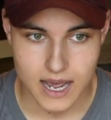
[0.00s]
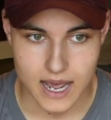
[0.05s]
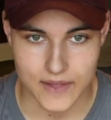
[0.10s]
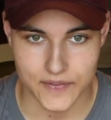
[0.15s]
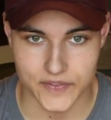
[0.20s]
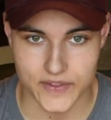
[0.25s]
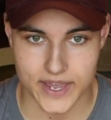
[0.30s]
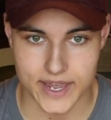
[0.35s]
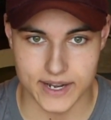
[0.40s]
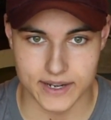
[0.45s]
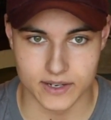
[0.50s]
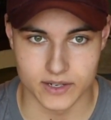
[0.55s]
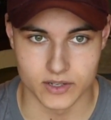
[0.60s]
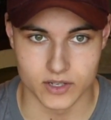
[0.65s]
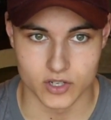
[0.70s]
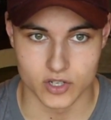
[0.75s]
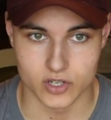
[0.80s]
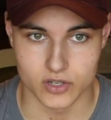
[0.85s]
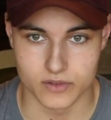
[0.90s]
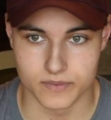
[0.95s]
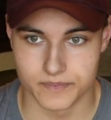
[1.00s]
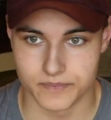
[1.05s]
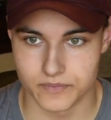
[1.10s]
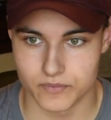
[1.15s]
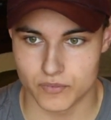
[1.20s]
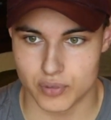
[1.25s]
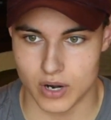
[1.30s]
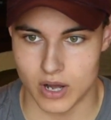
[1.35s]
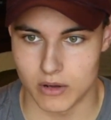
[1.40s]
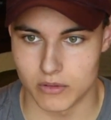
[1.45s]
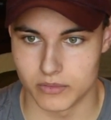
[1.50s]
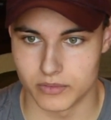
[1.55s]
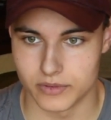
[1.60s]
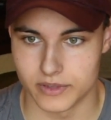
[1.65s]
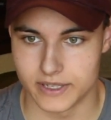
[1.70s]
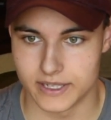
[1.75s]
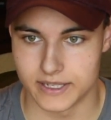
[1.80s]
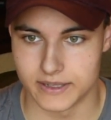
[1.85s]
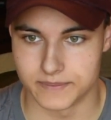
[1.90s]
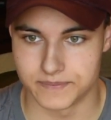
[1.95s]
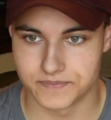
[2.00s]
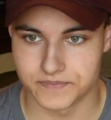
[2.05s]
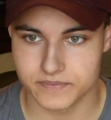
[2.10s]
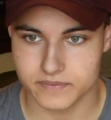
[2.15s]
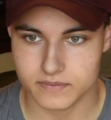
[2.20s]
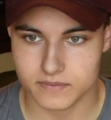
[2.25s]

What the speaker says: and then probably